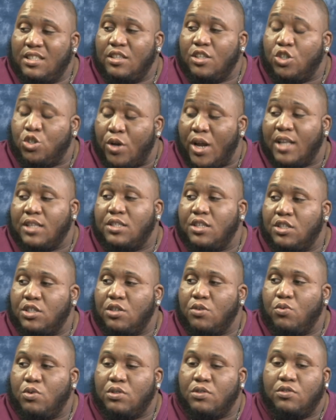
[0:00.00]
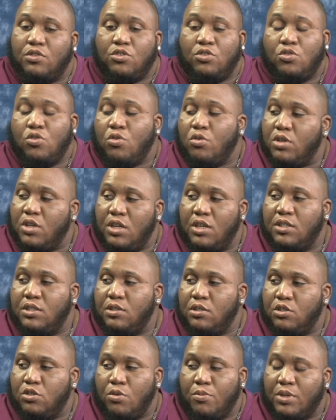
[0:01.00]
The transition was
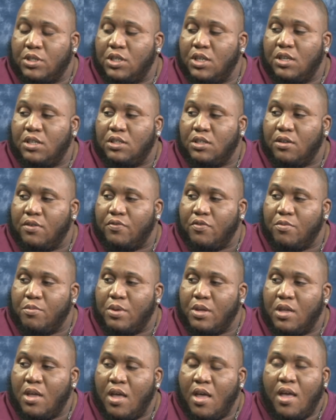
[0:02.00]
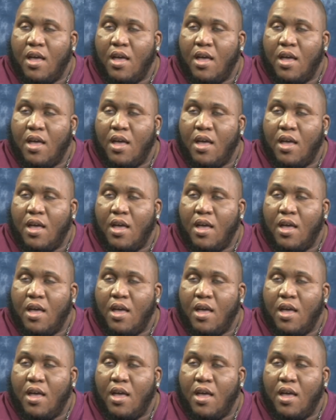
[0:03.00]
so much easier for me.